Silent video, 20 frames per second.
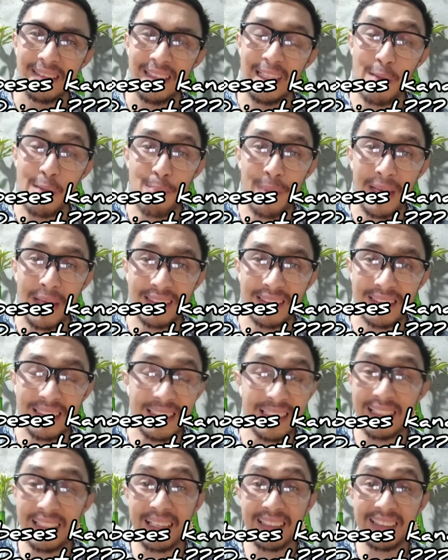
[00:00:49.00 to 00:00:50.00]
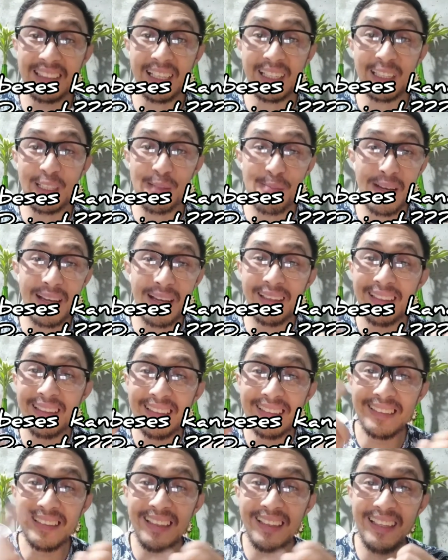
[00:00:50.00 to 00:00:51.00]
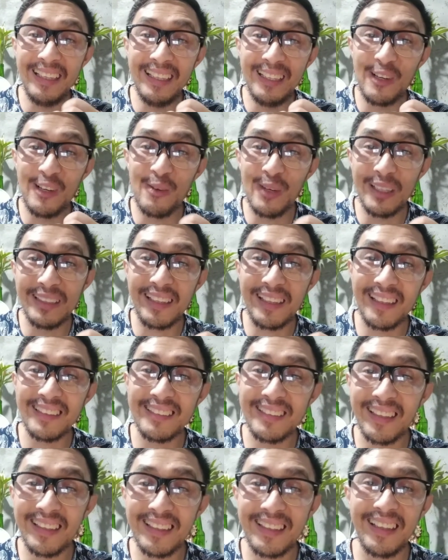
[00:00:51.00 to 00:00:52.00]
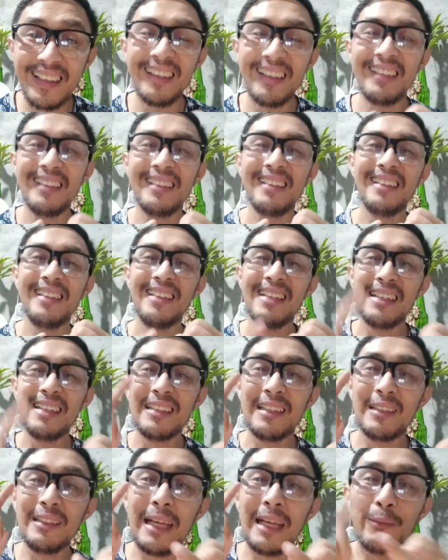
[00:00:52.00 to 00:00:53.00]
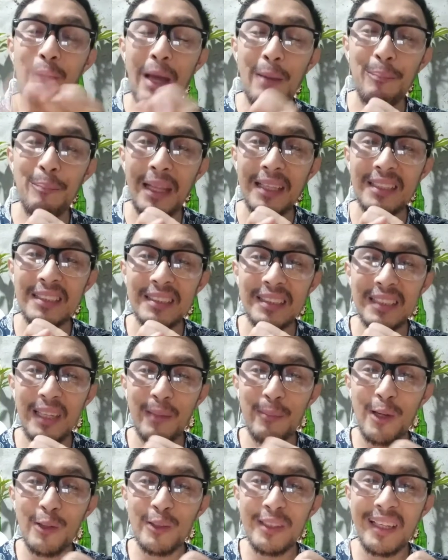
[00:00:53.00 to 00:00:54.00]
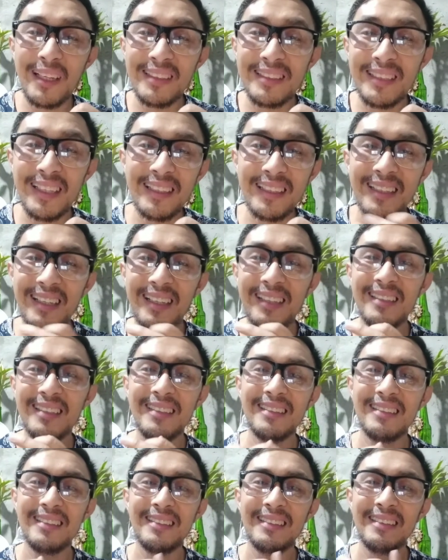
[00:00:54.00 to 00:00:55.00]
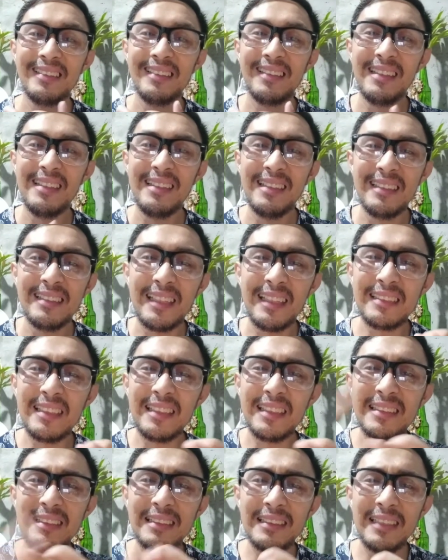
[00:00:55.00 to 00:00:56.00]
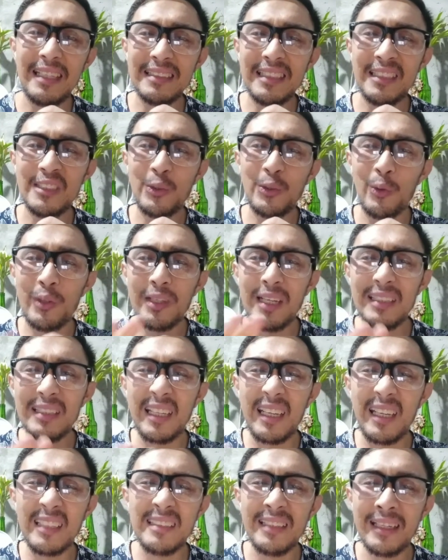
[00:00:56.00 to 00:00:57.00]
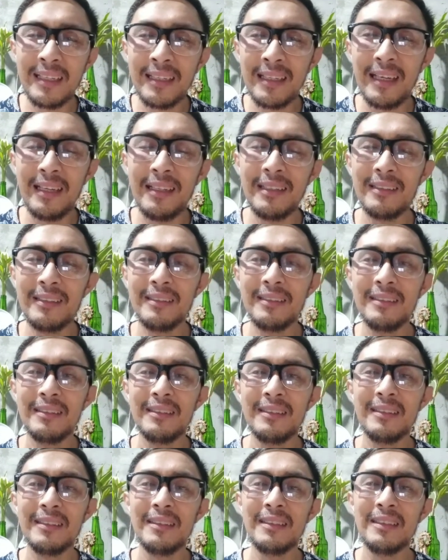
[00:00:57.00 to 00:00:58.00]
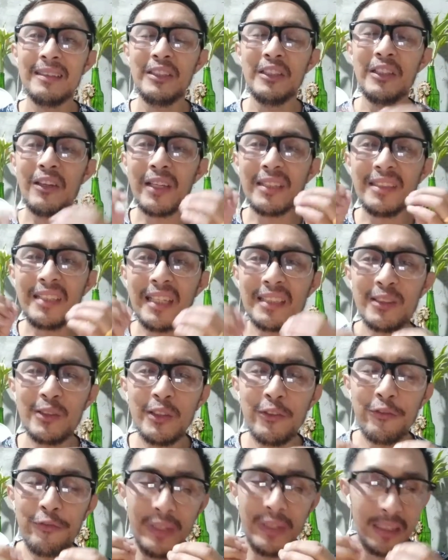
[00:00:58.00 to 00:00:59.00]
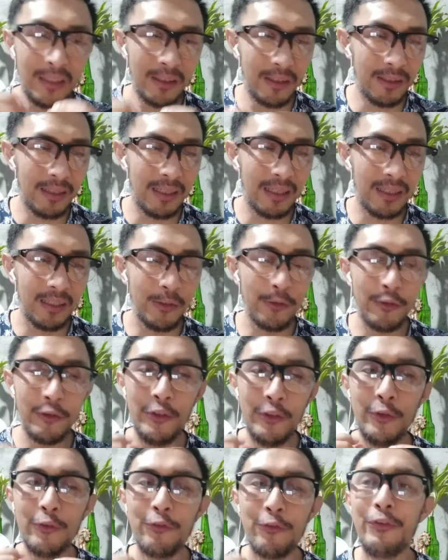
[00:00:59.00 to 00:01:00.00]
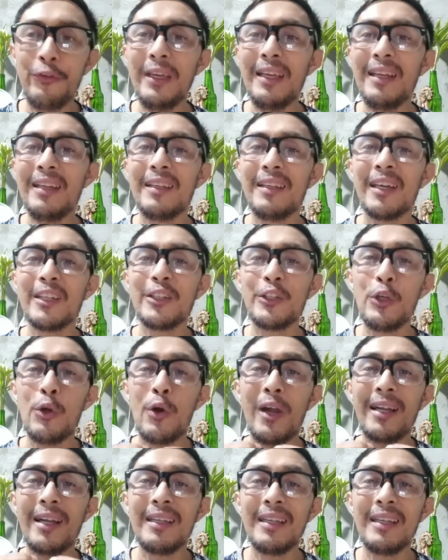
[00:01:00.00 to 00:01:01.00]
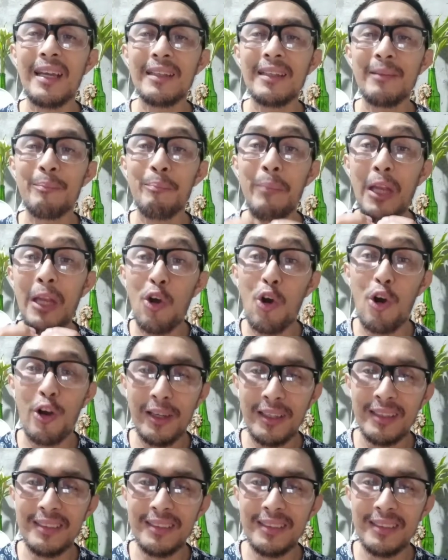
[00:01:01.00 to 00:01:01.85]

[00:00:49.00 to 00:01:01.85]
Ilang beses ka na, na-reject ka na ba? Nanligaw ka, na-reject ka. Nag-apply siya sa trabaho, na-reject ka. Nasa school ka, na-reject ka. You know, rejection, you feel that you are not belong.